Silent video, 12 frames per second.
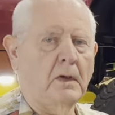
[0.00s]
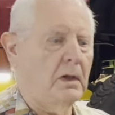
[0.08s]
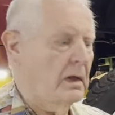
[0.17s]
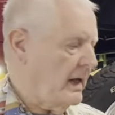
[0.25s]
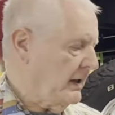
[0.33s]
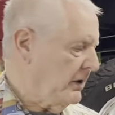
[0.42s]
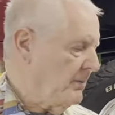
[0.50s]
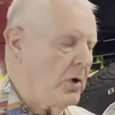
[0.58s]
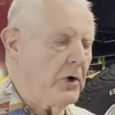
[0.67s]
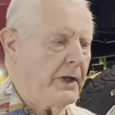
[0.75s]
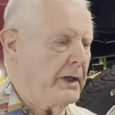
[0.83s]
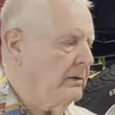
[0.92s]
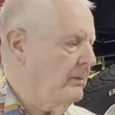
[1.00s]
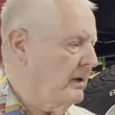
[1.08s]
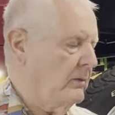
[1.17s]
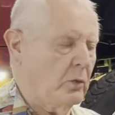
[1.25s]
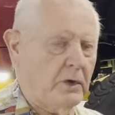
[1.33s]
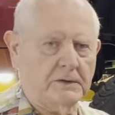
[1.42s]
Hey, good
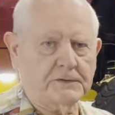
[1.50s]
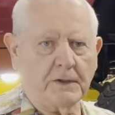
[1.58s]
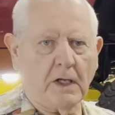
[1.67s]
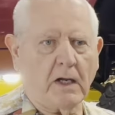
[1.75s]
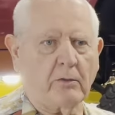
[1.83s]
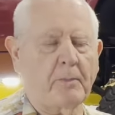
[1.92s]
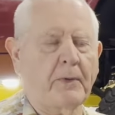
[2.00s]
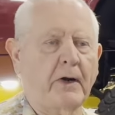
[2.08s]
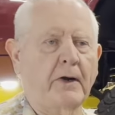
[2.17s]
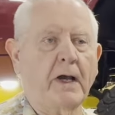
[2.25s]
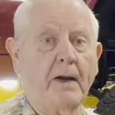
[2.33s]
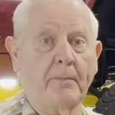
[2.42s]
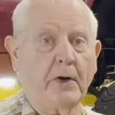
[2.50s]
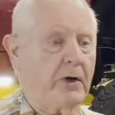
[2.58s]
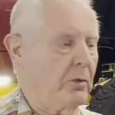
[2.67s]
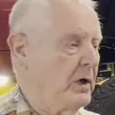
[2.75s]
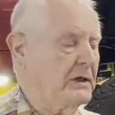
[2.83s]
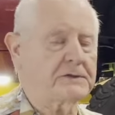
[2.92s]
morning. Wilson Auto Repair, and I'm
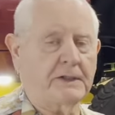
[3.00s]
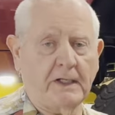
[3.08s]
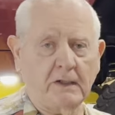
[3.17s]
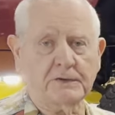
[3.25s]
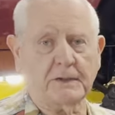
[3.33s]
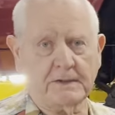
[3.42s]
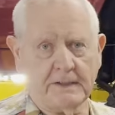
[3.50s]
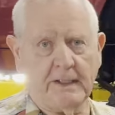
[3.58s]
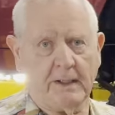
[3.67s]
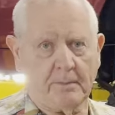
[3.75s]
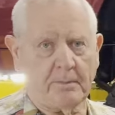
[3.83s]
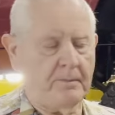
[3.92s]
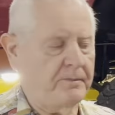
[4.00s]
Barry Wilson. Here's a tip